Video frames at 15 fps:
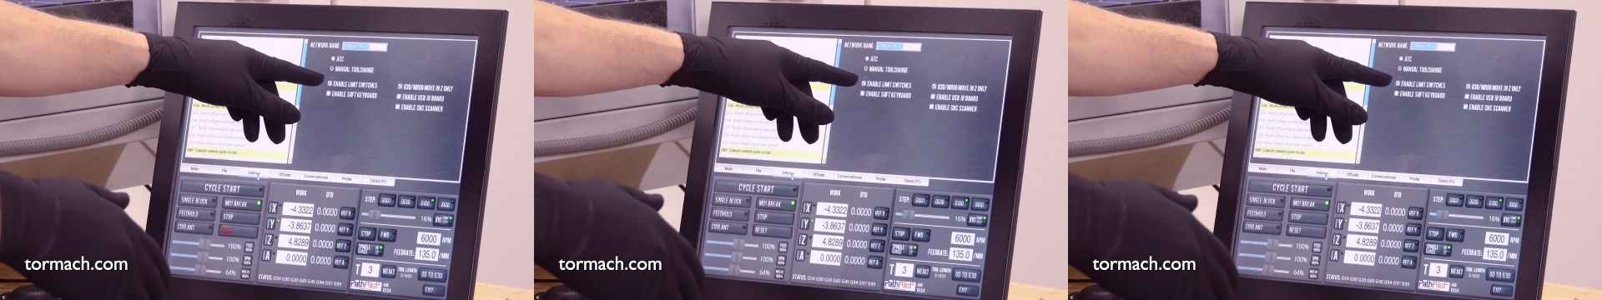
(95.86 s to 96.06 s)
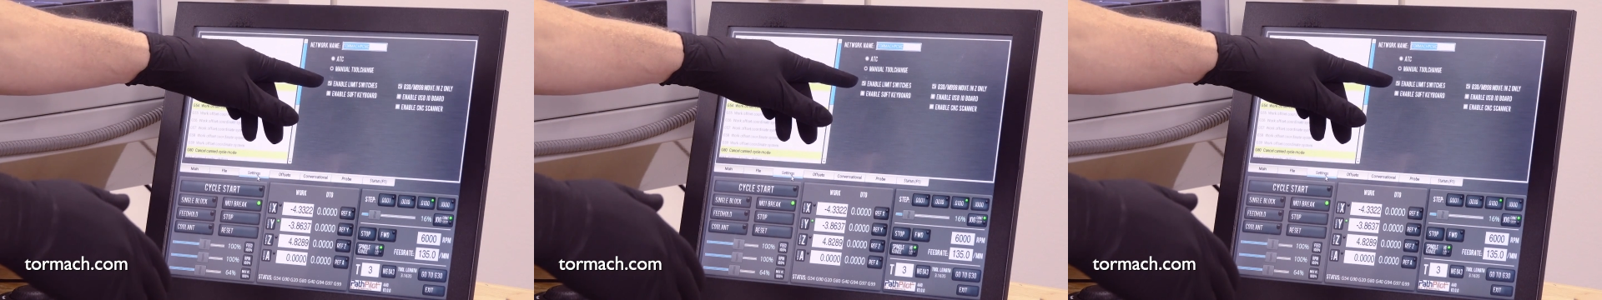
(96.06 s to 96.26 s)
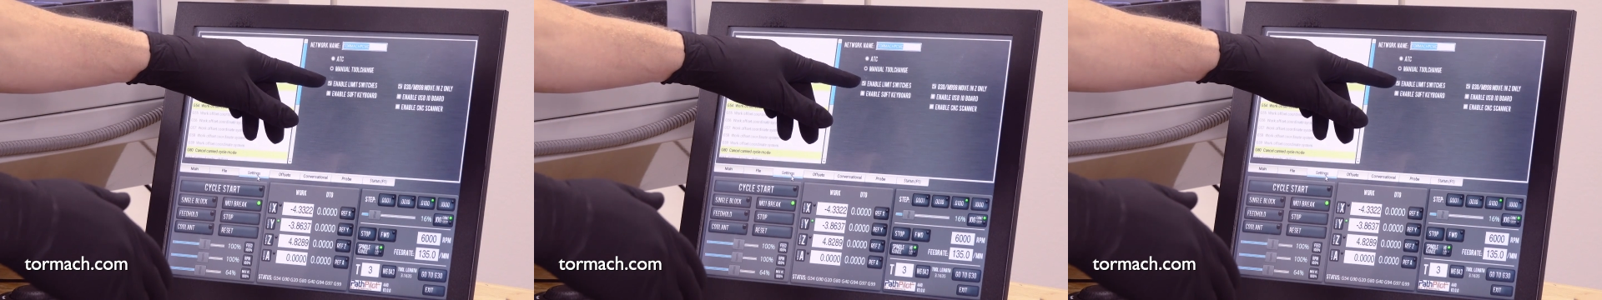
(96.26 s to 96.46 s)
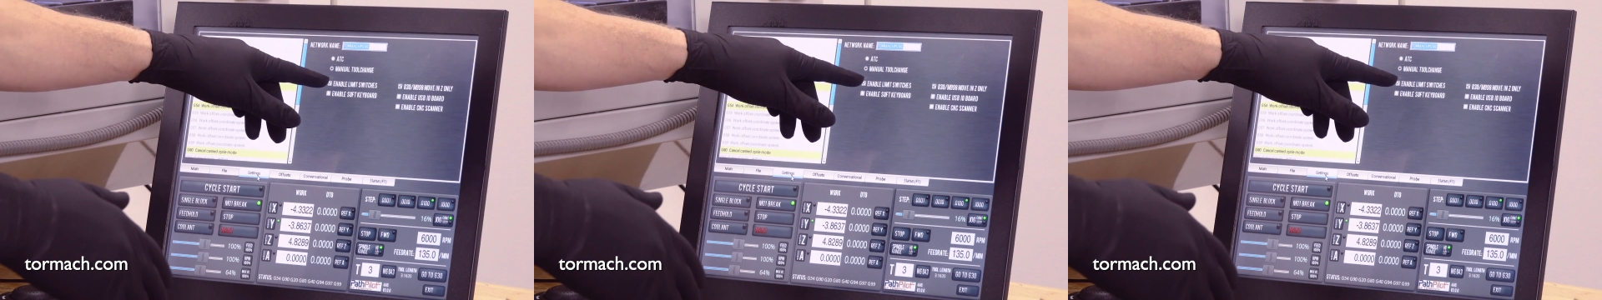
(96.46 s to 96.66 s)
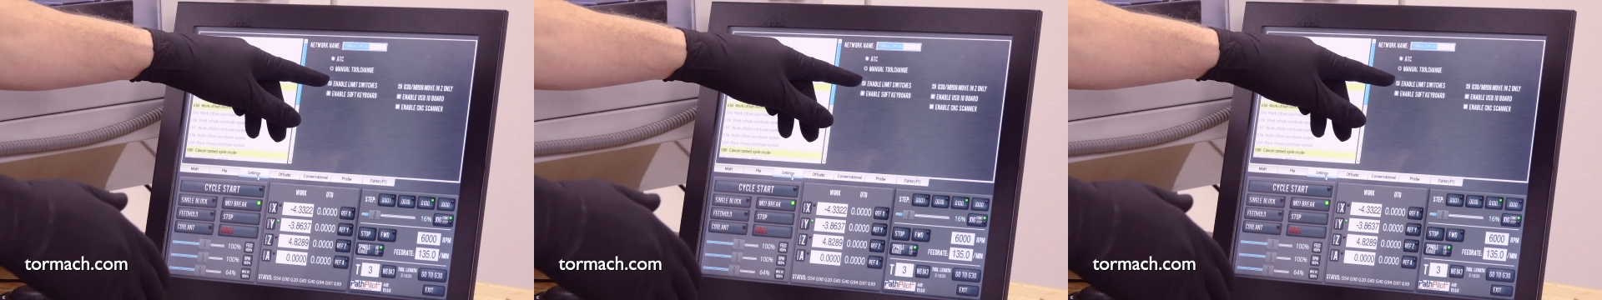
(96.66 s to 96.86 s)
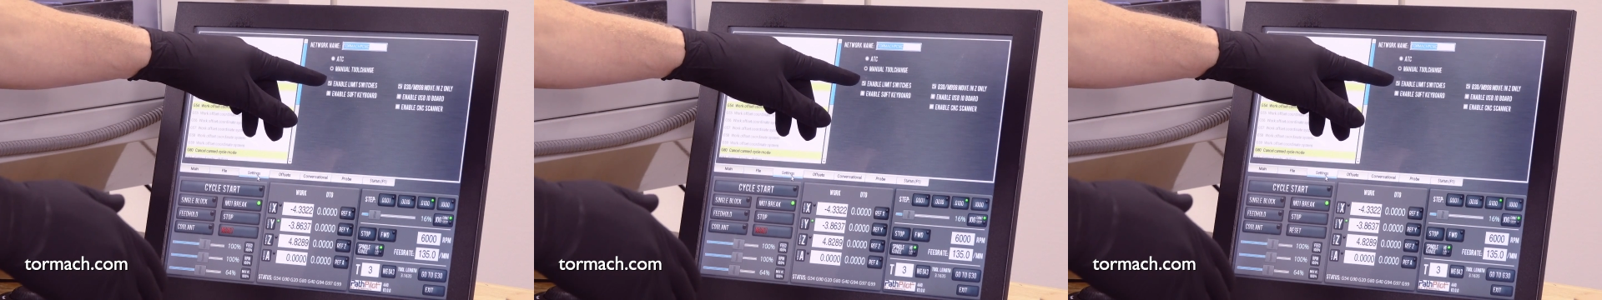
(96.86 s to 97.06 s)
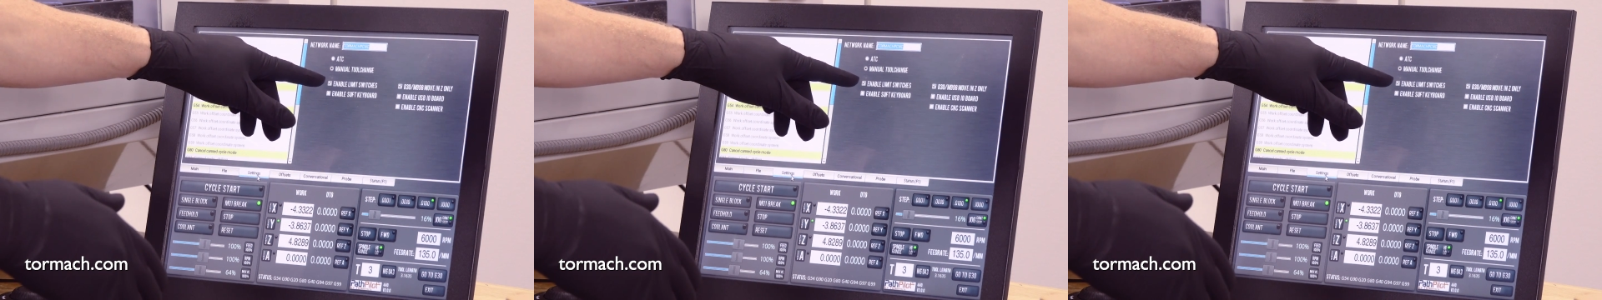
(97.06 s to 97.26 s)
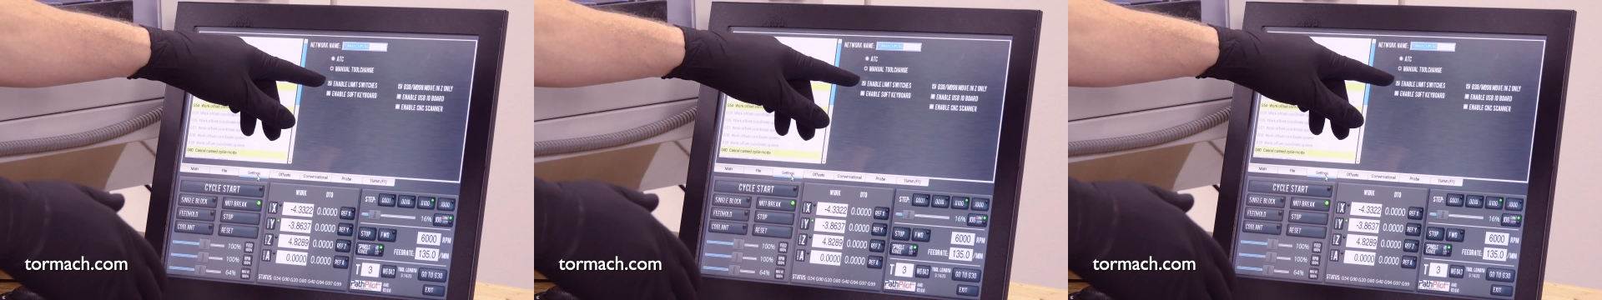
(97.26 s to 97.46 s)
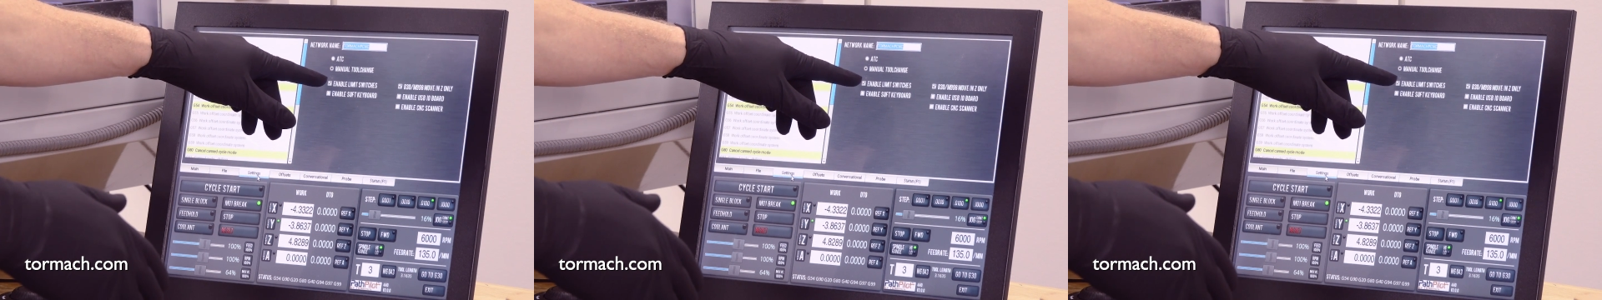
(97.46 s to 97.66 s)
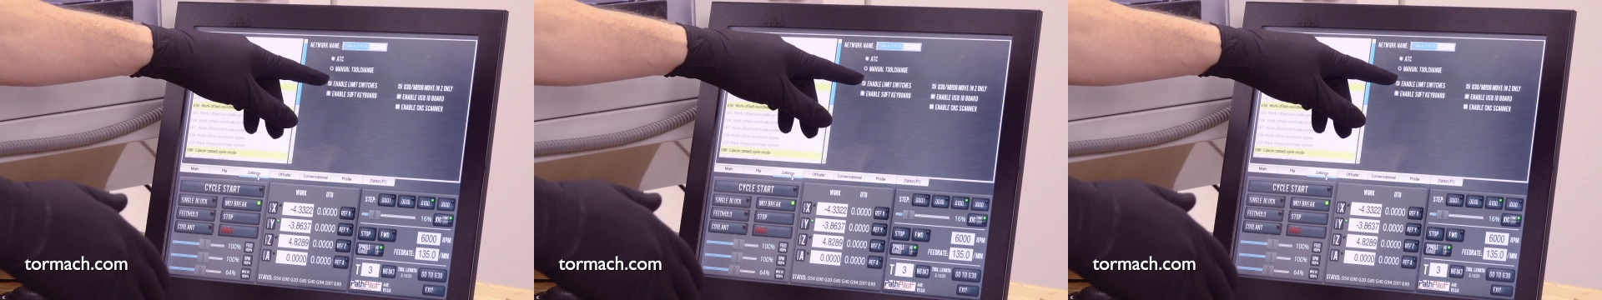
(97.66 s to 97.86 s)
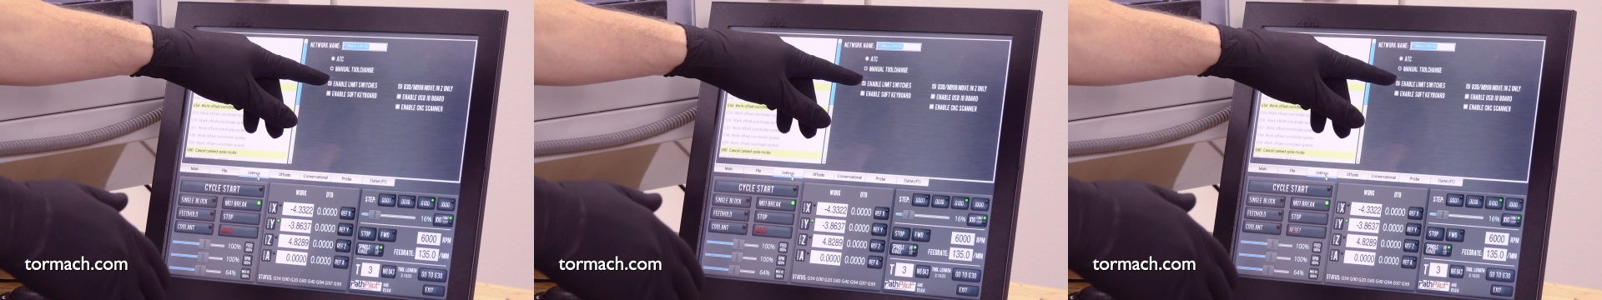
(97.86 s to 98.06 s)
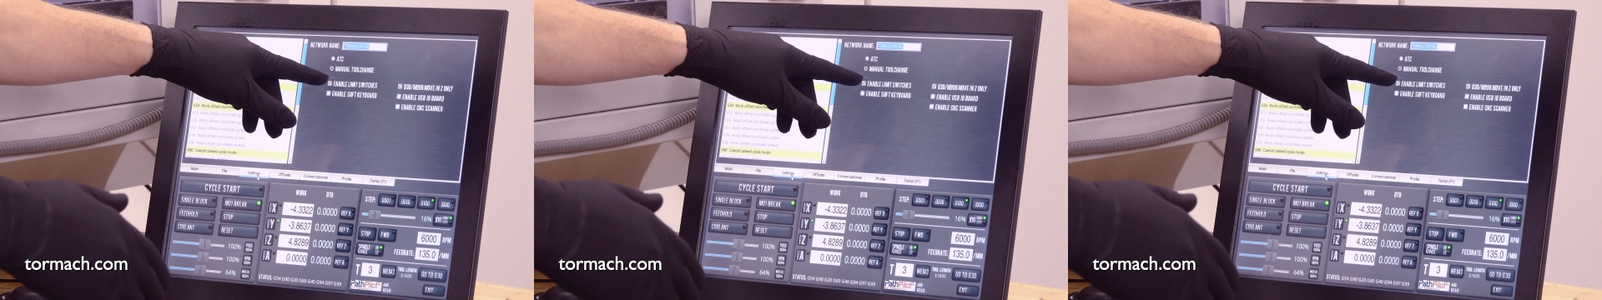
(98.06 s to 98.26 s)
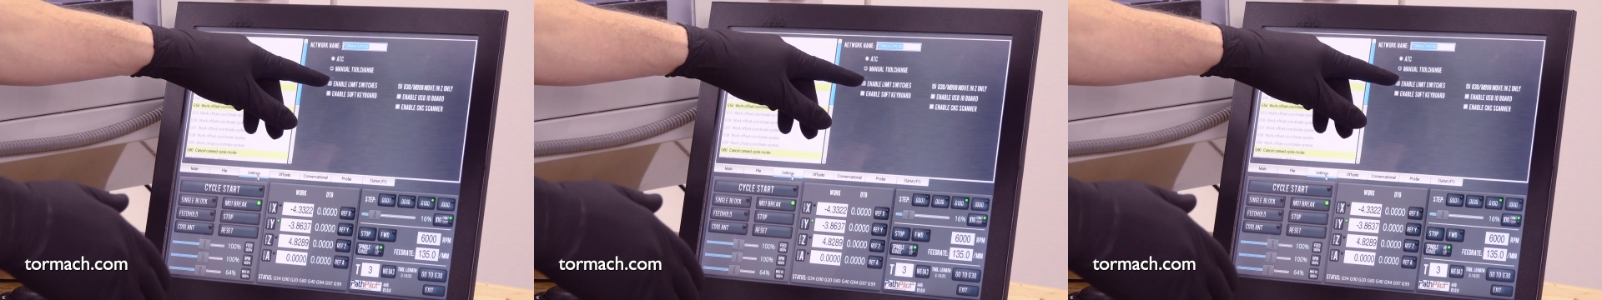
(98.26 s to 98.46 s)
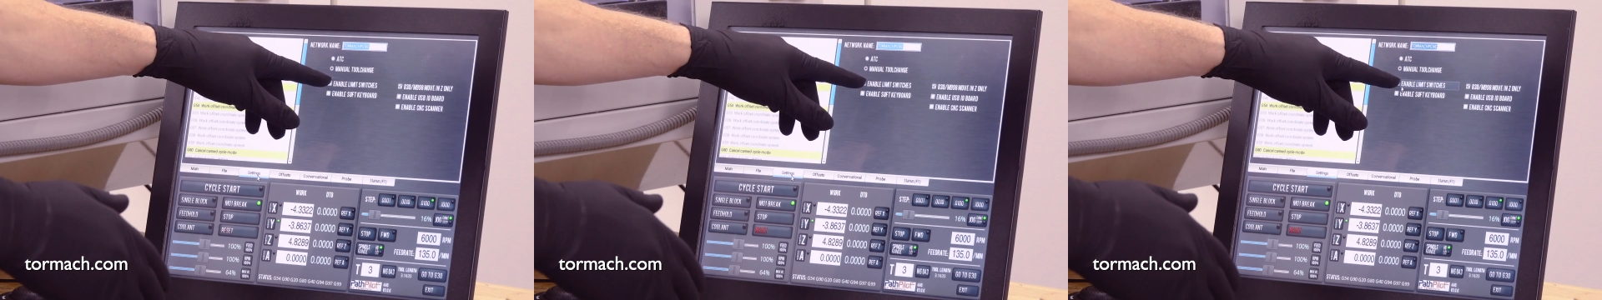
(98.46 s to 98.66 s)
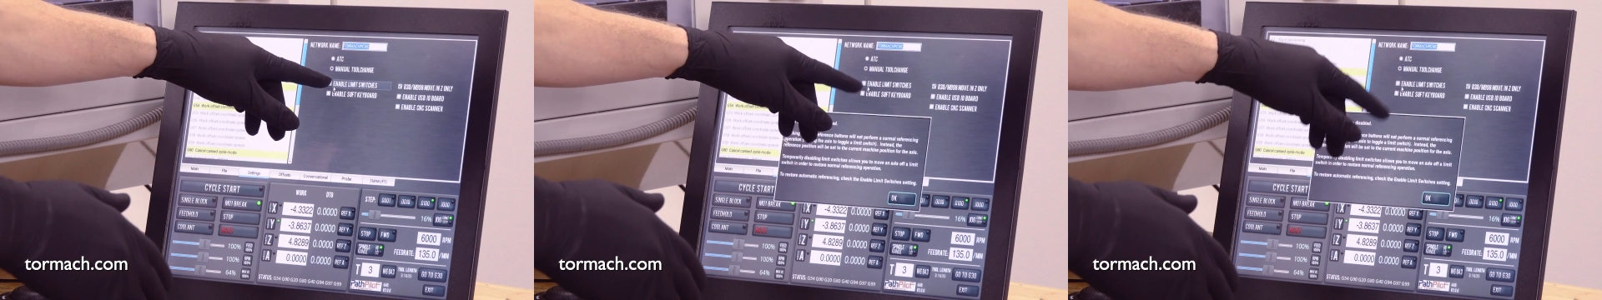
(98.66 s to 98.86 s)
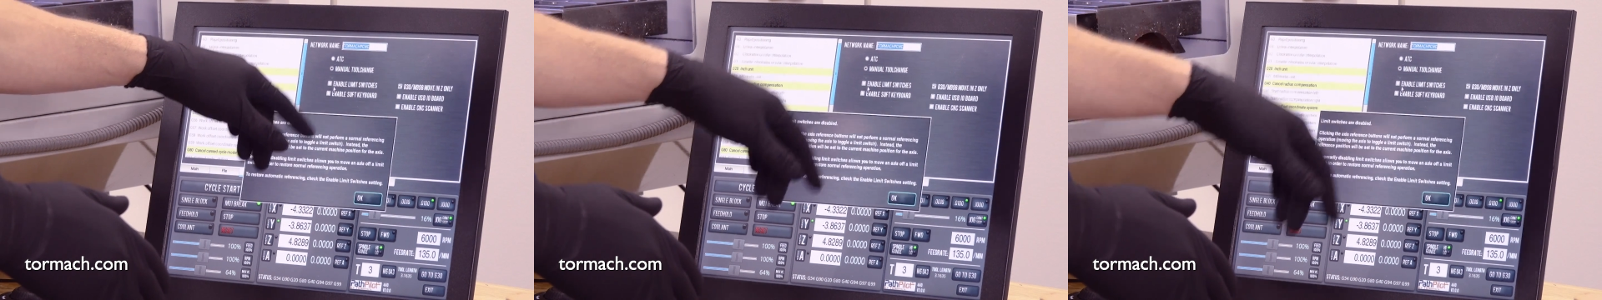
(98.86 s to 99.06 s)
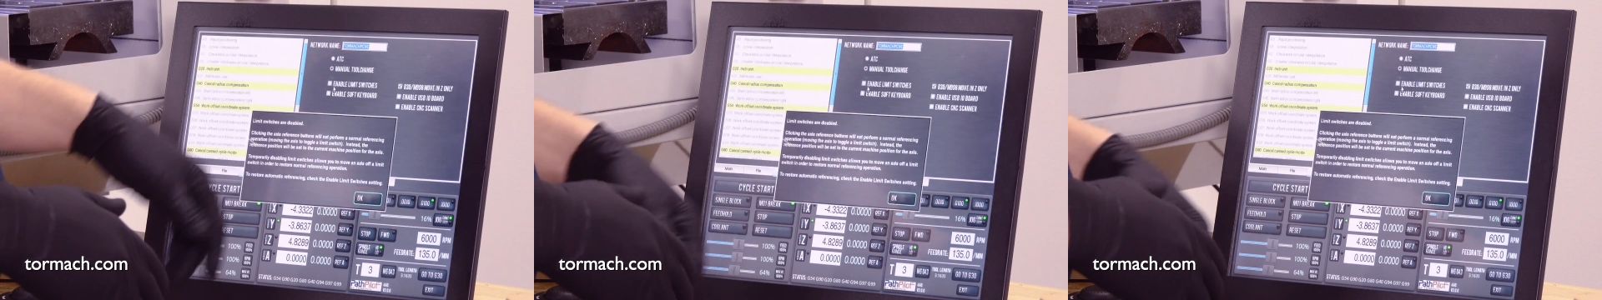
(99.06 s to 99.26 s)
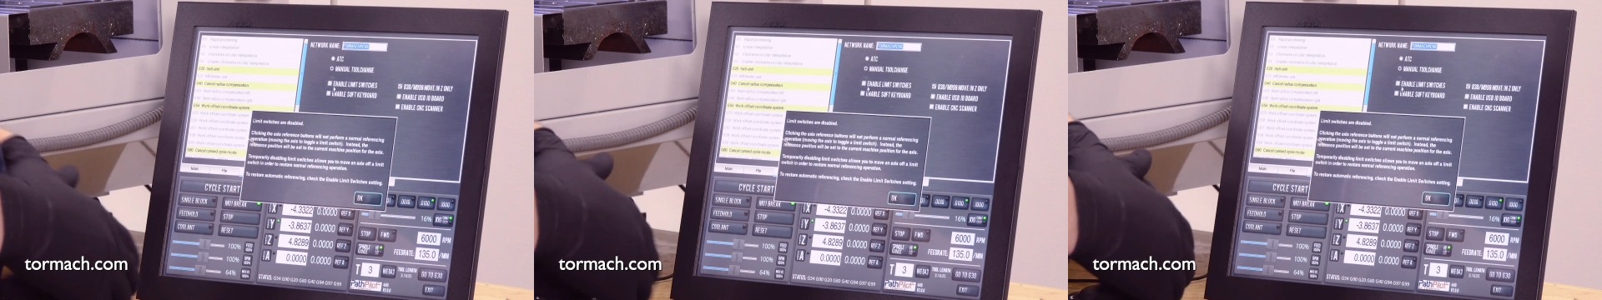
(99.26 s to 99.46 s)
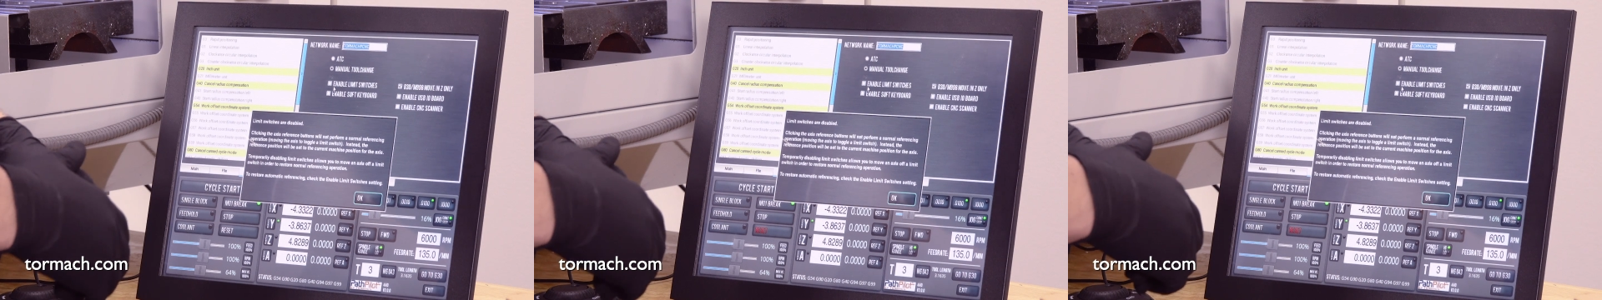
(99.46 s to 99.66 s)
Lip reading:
No face is visible, so there are no lips to read.